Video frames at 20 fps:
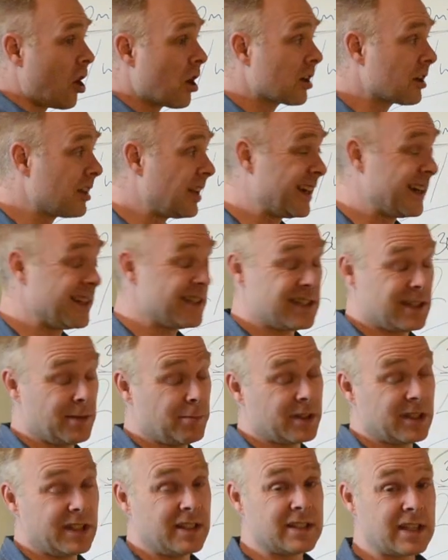our clients
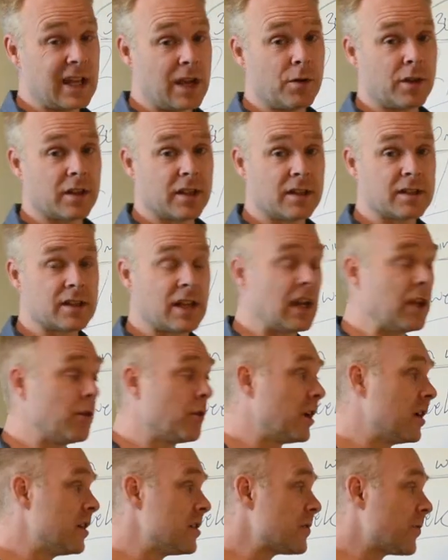typically stay with us
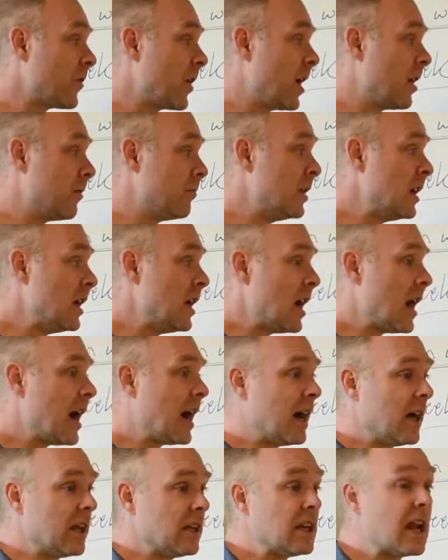anywhere from
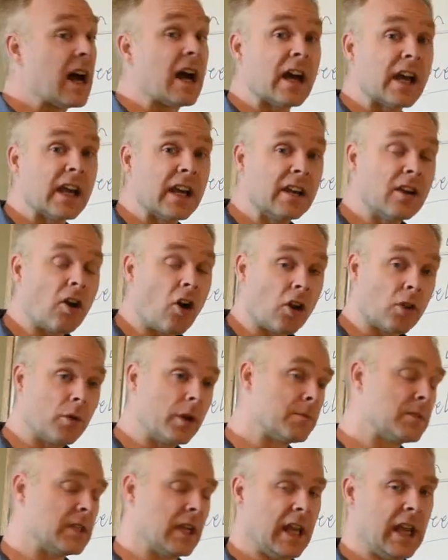9 all the way
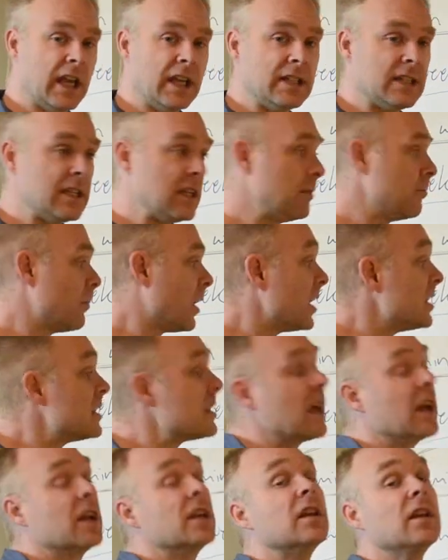up to 18 months,
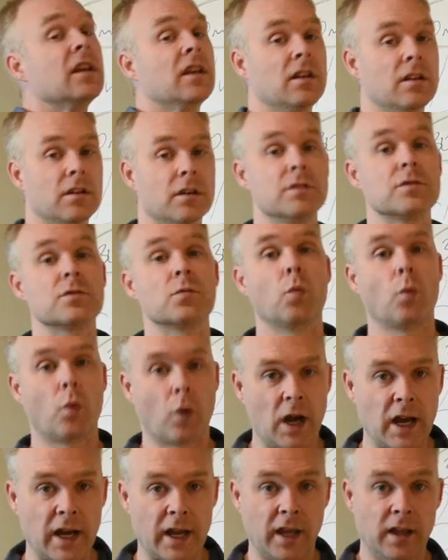and here's
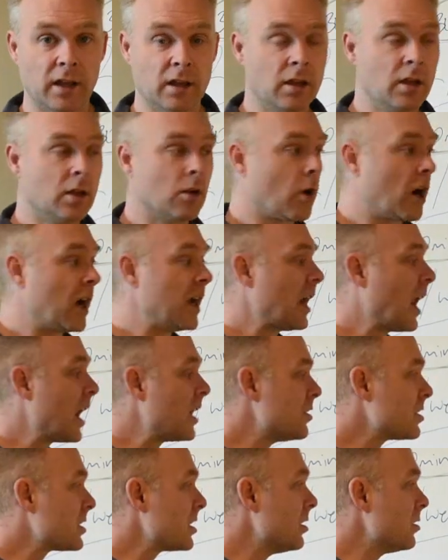why. Right? I
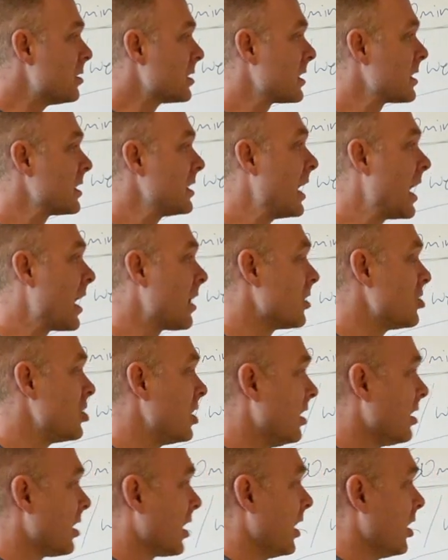used to use this
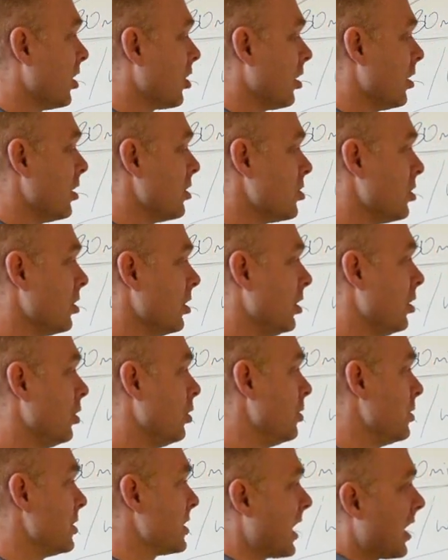analogy that I encourage you to
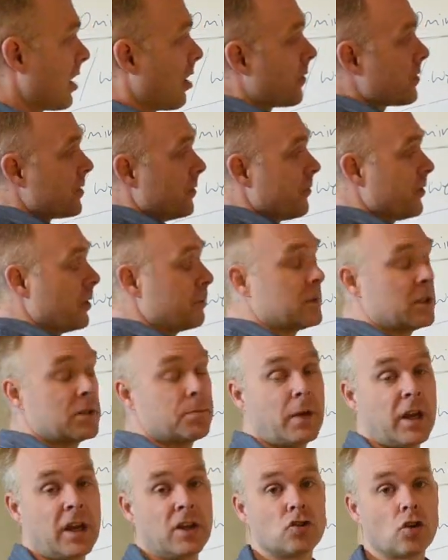use. I'd often flip this
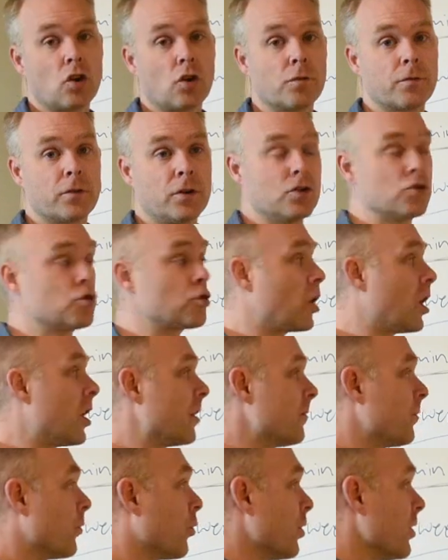page over and draw
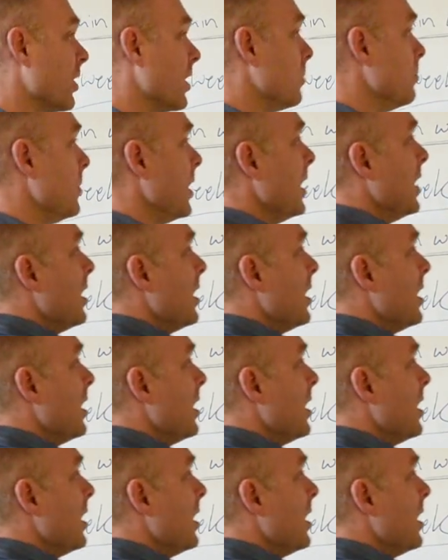it for them,